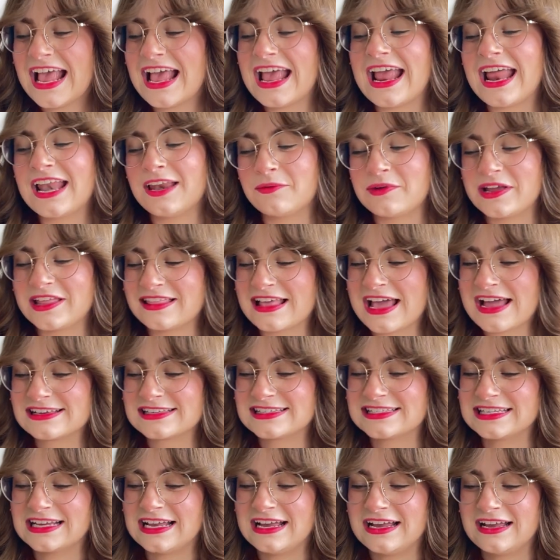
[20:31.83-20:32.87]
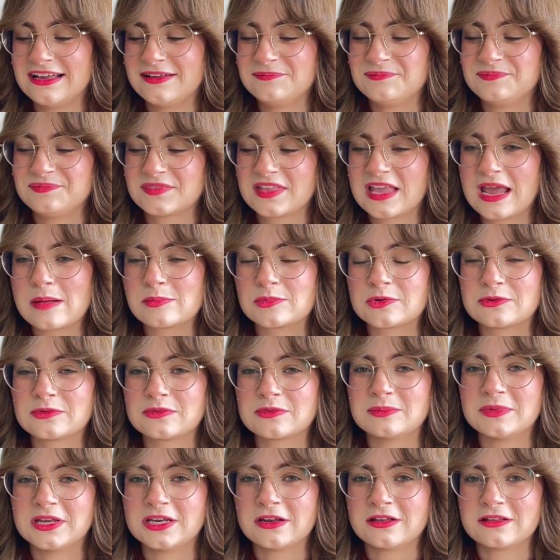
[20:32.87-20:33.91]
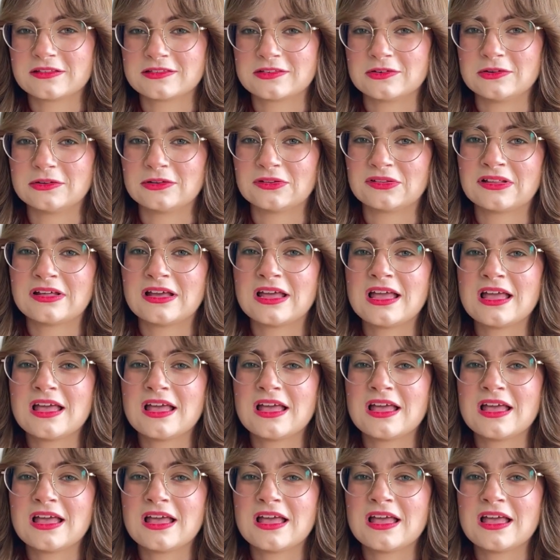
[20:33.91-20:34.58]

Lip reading: Anyway, that Marlowe's Midnight Sol